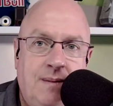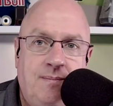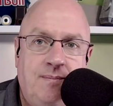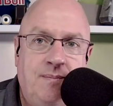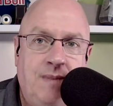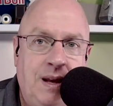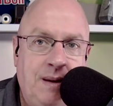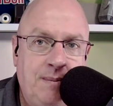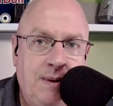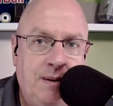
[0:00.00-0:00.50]

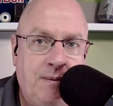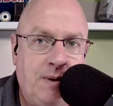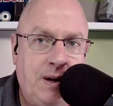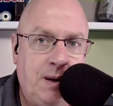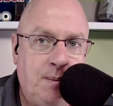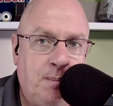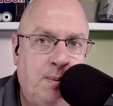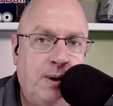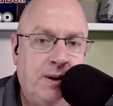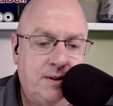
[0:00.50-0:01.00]
maybe what it
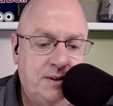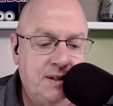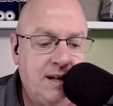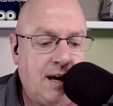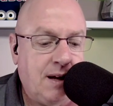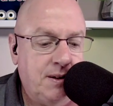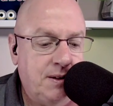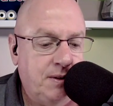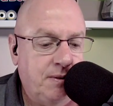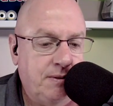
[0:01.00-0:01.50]
boils
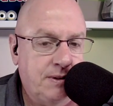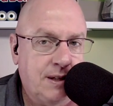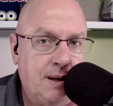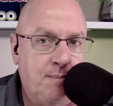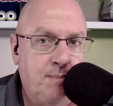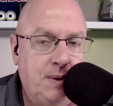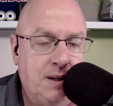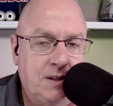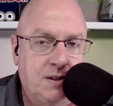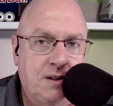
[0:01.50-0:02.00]
down to is I'm
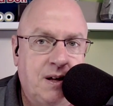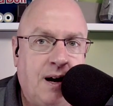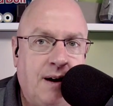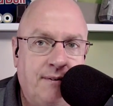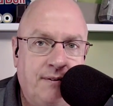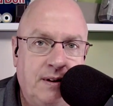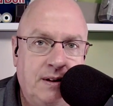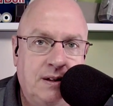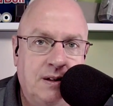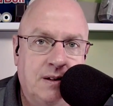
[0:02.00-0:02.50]
pissed off
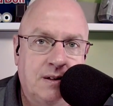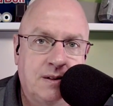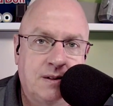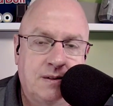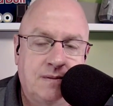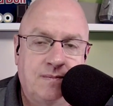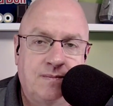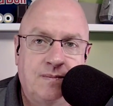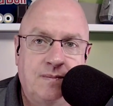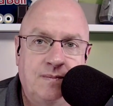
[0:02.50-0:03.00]
that there's
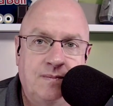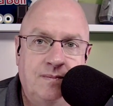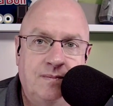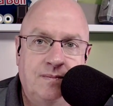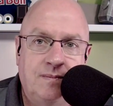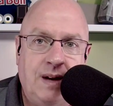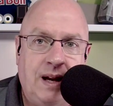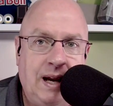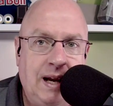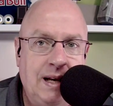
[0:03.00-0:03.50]

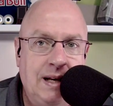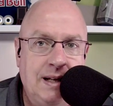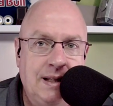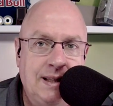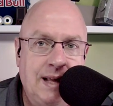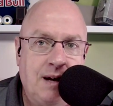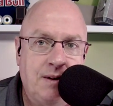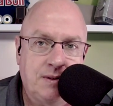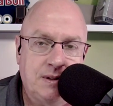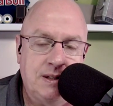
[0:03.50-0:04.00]
eighty
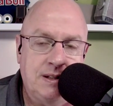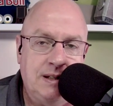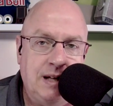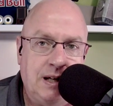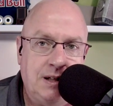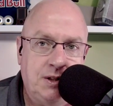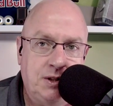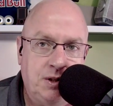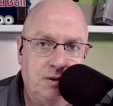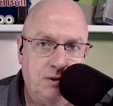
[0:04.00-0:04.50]
thousand
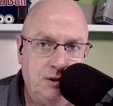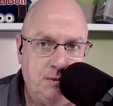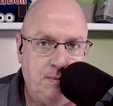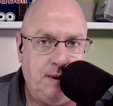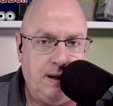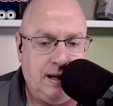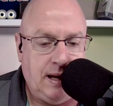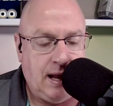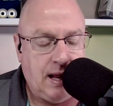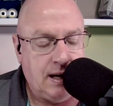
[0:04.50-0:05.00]
dead shows
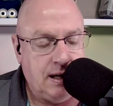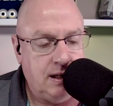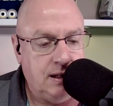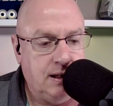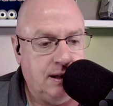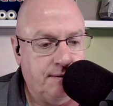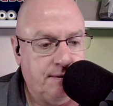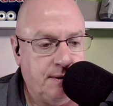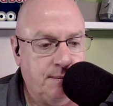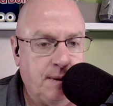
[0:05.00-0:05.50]
being added
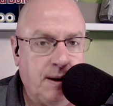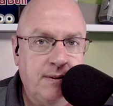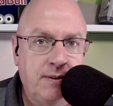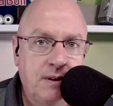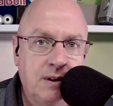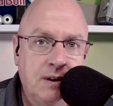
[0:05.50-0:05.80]
every month.